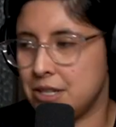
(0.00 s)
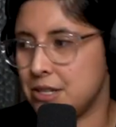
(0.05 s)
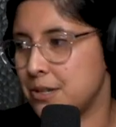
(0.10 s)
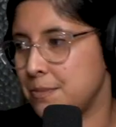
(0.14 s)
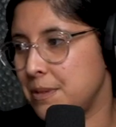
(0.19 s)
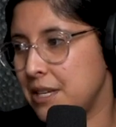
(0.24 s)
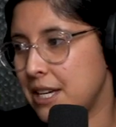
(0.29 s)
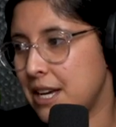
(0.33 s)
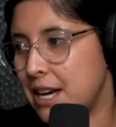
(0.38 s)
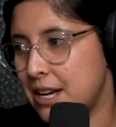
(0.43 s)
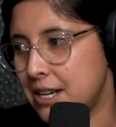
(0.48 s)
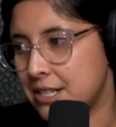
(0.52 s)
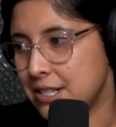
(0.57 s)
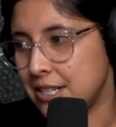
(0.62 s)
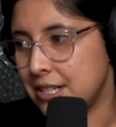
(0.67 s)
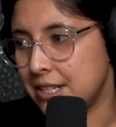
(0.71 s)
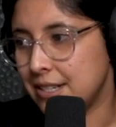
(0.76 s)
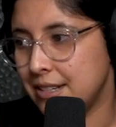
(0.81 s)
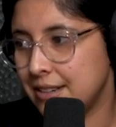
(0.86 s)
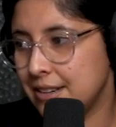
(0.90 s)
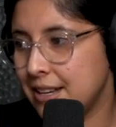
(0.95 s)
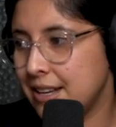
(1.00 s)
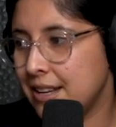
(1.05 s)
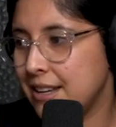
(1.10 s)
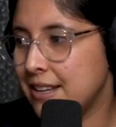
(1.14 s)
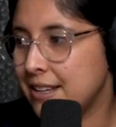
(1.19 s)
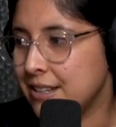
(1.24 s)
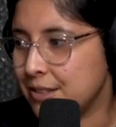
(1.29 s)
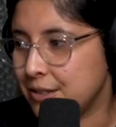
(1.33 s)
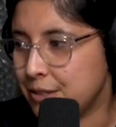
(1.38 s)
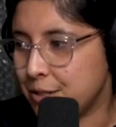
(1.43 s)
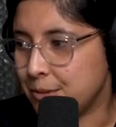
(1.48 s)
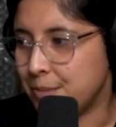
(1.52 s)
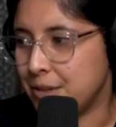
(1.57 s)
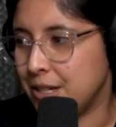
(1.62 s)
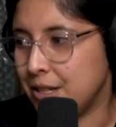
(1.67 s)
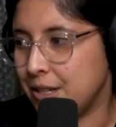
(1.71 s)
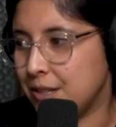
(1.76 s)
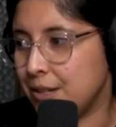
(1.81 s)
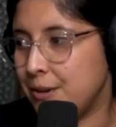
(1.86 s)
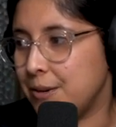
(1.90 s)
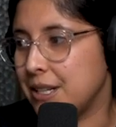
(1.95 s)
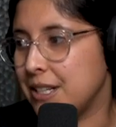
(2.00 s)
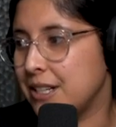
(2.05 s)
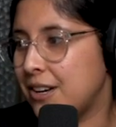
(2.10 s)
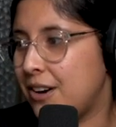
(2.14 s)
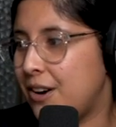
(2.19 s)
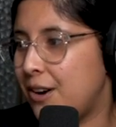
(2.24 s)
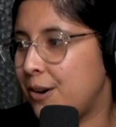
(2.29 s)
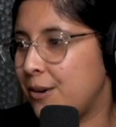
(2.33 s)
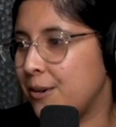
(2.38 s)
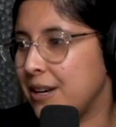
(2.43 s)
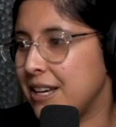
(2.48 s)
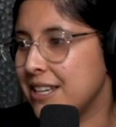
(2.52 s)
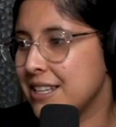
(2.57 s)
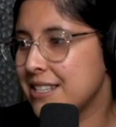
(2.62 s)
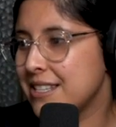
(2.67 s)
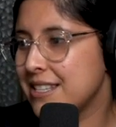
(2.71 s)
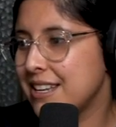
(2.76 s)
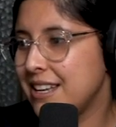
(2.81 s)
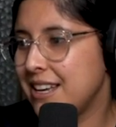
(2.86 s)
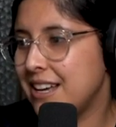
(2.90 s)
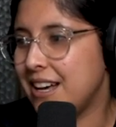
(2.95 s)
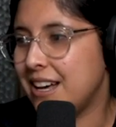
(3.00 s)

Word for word: should be ashy, should be glowing always.